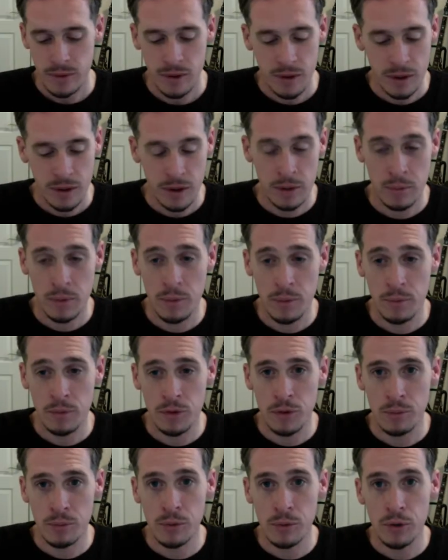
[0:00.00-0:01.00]
I went with
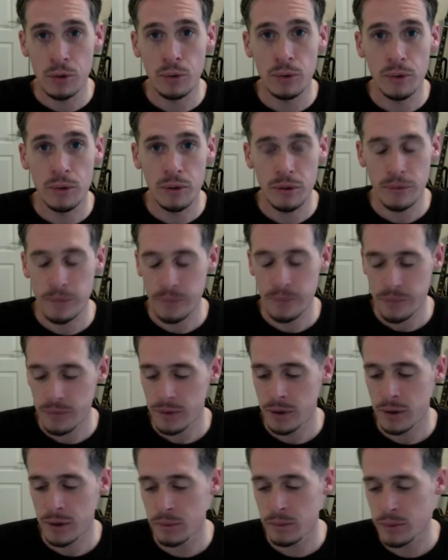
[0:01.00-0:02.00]
the mule.
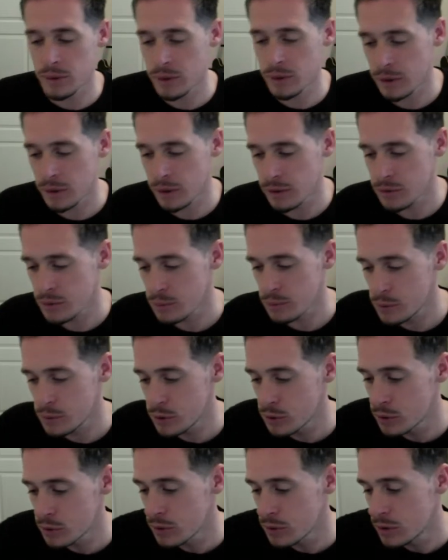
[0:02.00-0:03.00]
I went and got the
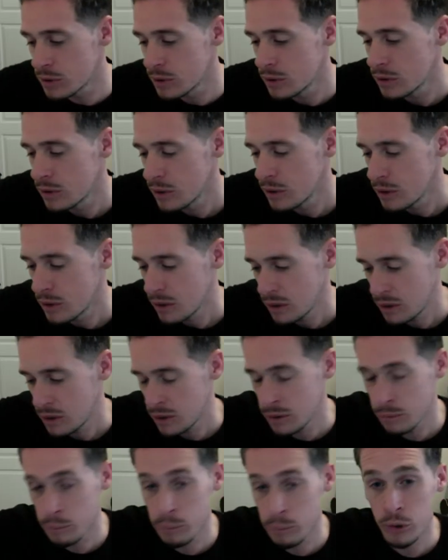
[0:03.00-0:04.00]
mule
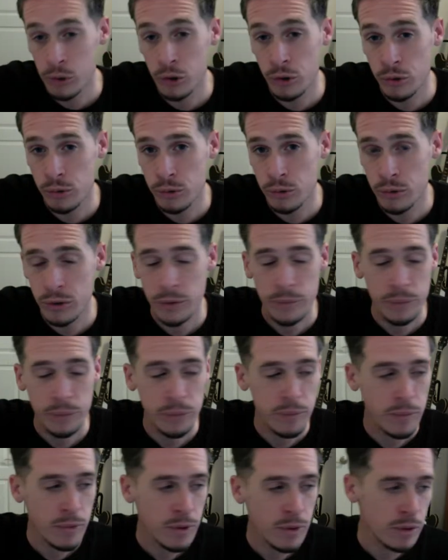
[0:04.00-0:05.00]
in blue
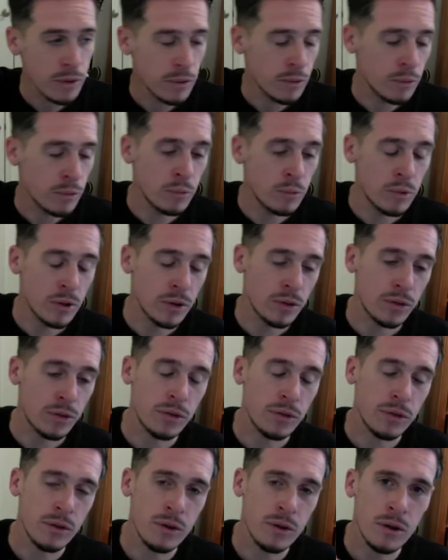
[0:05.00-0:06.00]
with
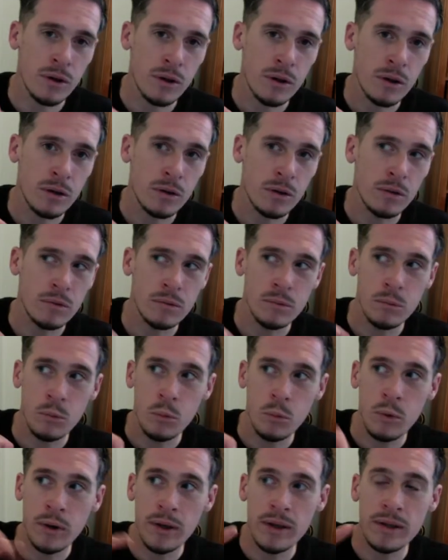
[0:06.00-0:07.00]

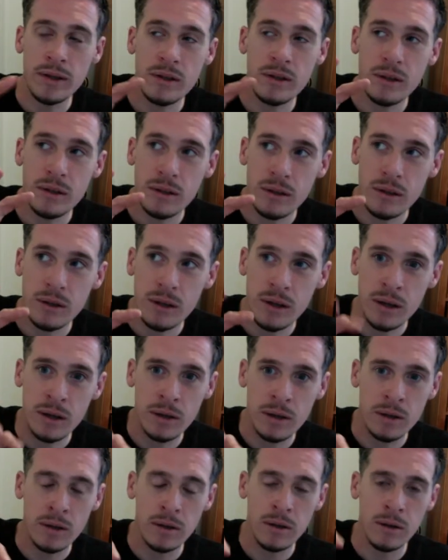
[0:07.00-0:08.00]
white
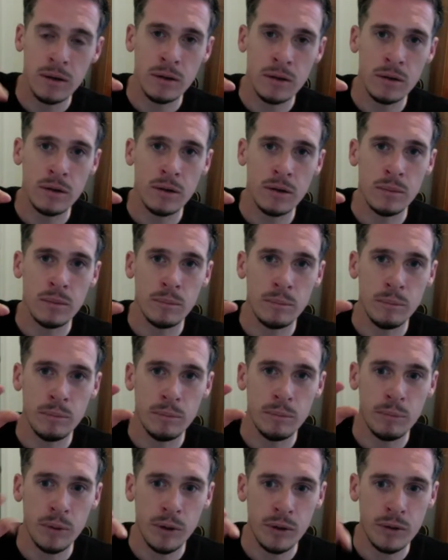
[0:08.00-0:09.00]
uh,
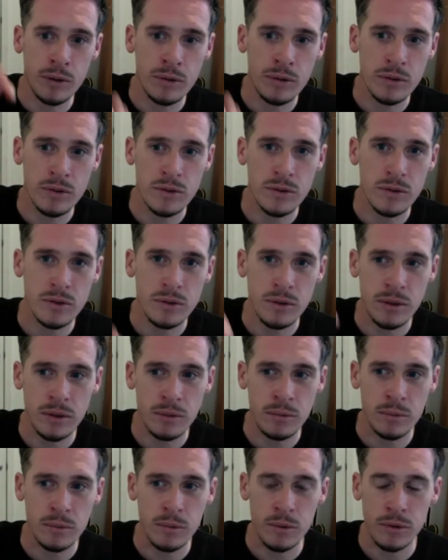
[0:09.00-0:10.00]
buttons
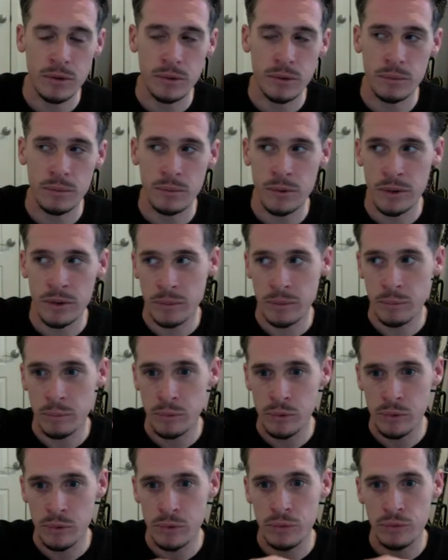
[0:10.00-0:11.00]
with like
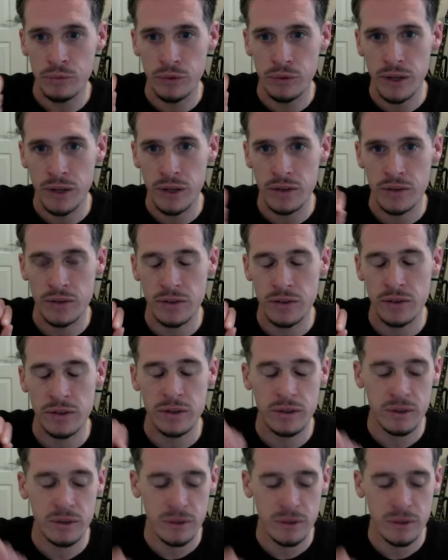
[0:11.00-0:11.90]
blue flecks in it.